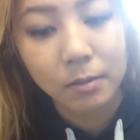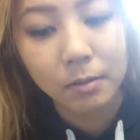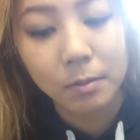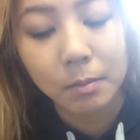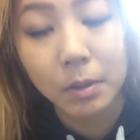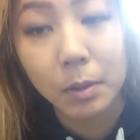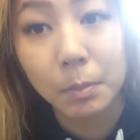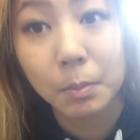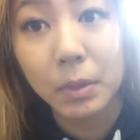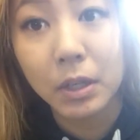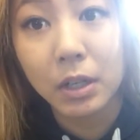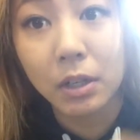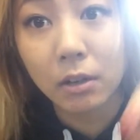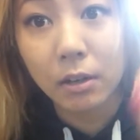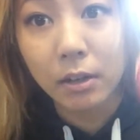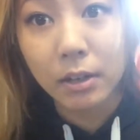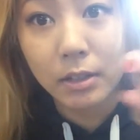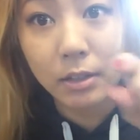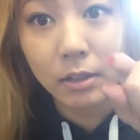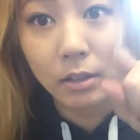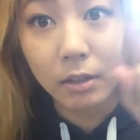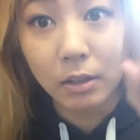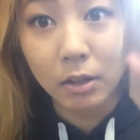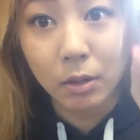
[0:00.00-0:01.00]
The mirror
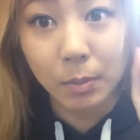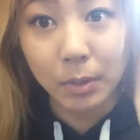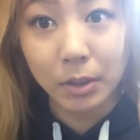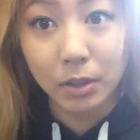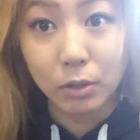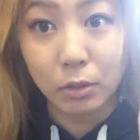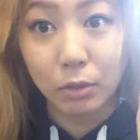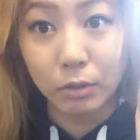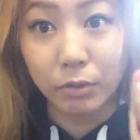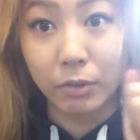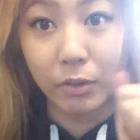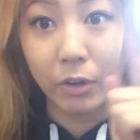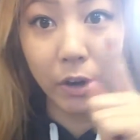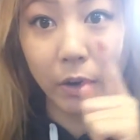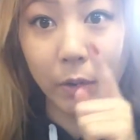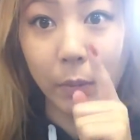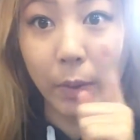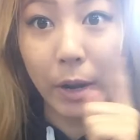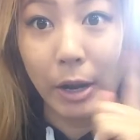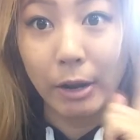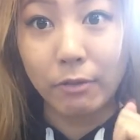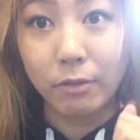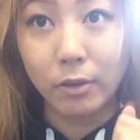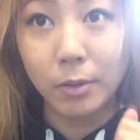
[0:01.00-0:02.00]
is a little bit too far
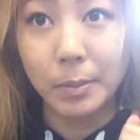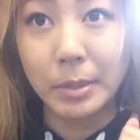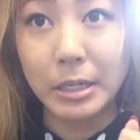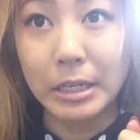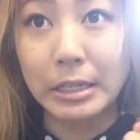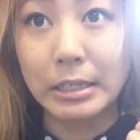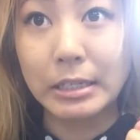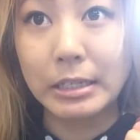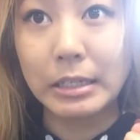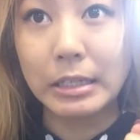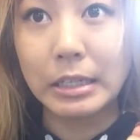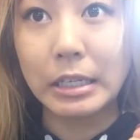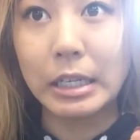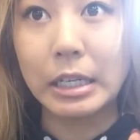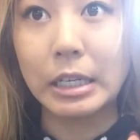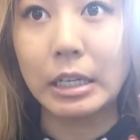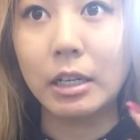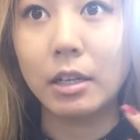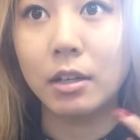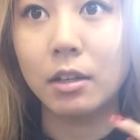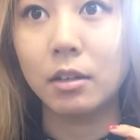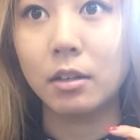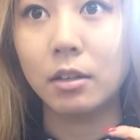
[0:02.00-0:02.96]
away for me to see,